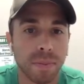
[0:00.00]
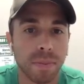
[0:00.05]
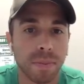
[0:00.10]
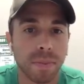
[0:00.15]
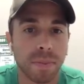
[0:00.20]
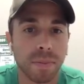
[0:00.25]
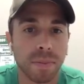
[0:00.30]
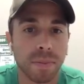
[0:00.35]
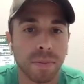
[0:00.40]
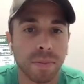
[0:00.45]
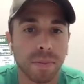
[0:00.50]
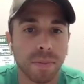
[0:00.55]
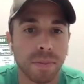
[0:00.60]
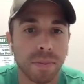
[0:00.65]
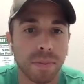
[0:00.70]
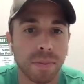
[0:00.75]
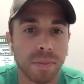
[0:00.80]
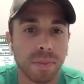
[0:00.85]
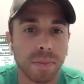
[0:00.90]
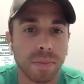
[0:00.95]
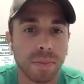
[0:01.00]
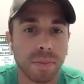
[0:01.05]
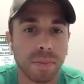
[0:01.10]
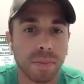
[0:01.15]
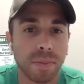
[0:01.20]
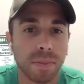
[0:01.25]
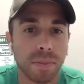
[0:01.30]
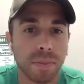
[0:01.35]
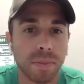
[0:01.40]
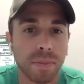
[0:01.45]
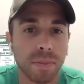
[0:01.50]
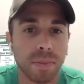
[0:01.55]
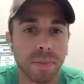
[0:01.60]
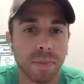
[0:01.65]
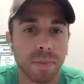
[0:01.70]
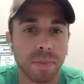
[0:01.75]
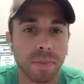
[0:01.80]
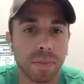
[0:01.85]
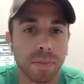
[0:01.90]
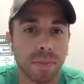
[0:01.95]

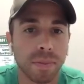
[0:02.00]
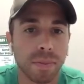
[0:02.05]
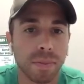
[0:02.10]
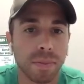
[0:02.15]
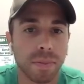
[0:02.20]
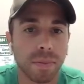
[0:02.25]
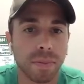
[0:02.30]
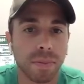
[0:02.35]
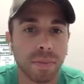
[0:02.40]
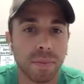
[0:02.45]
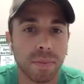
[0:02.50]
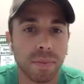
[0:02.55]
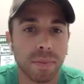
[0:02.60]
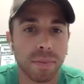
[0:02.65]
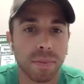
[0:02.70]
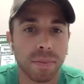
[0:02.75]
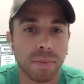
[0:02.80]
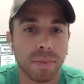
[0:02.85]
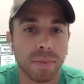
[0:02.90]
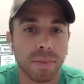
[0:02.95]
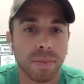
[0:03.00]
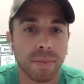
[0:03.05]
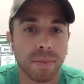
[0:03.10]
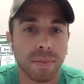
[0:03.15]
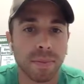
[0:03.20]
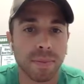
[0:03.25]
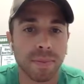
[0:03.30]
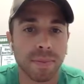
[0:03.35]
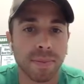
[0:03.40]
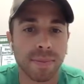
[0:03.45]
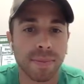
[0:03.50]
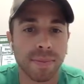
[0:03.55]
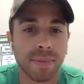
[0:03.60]
No words are spoken by the person on screen.